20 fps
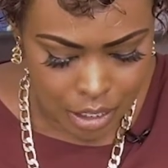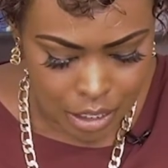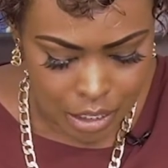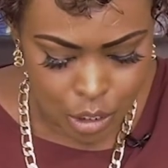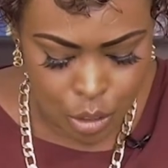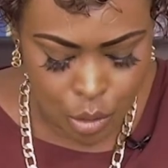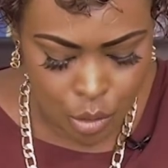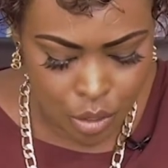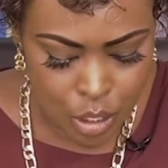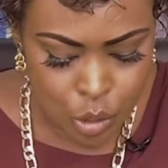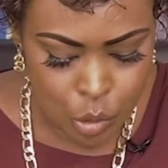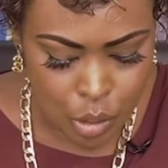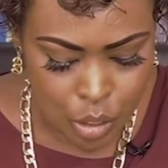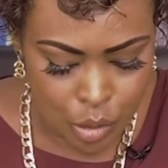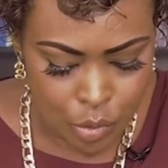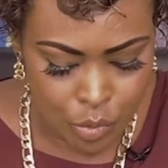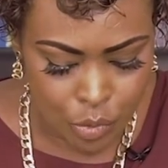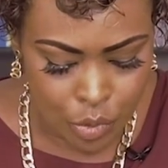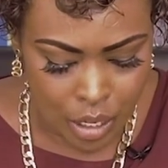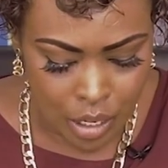So this one
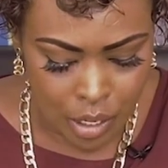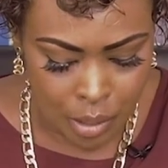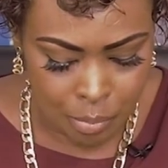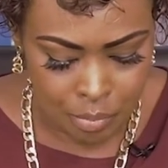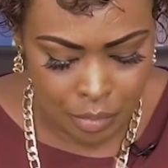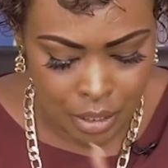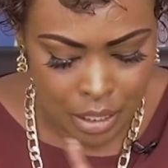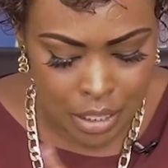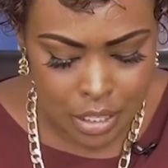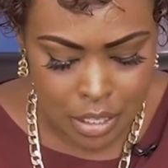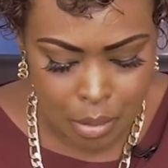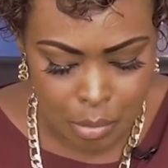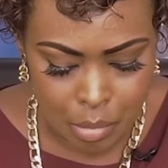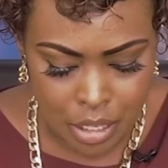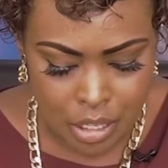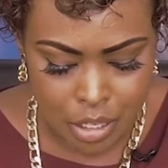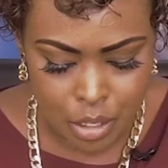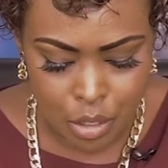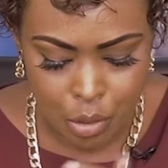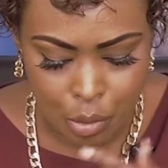you've
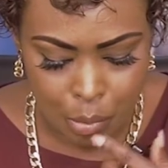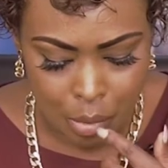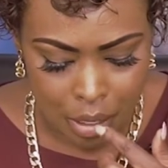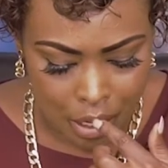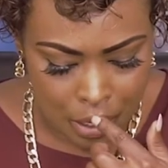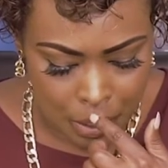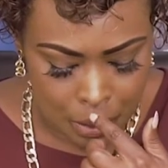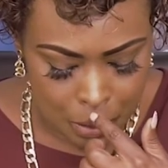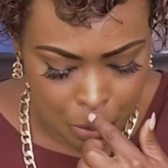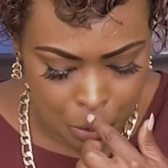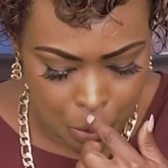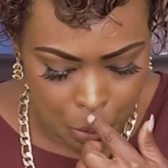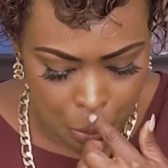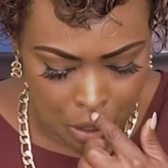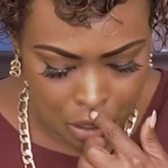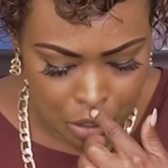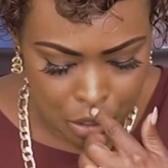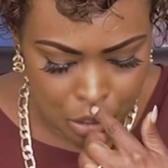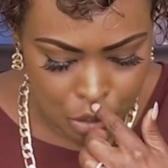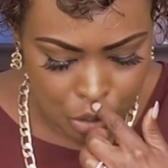intimated to, but I do
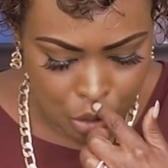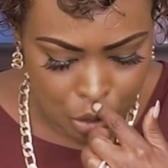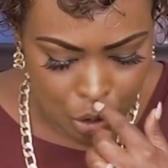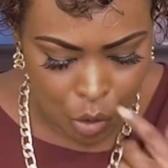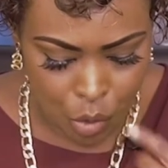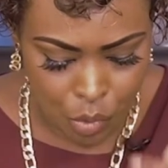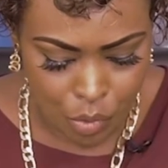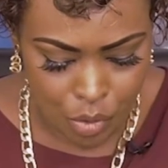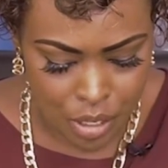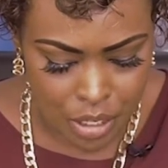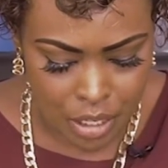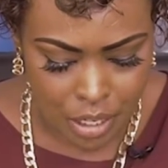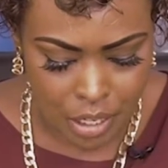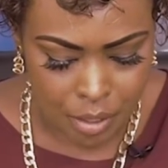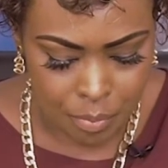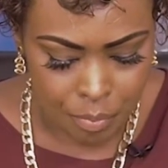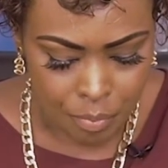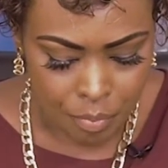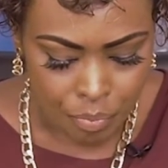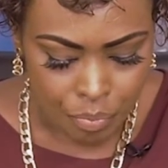want you to go over it
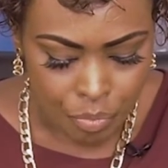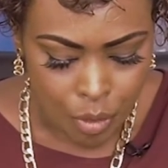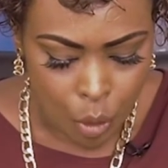again.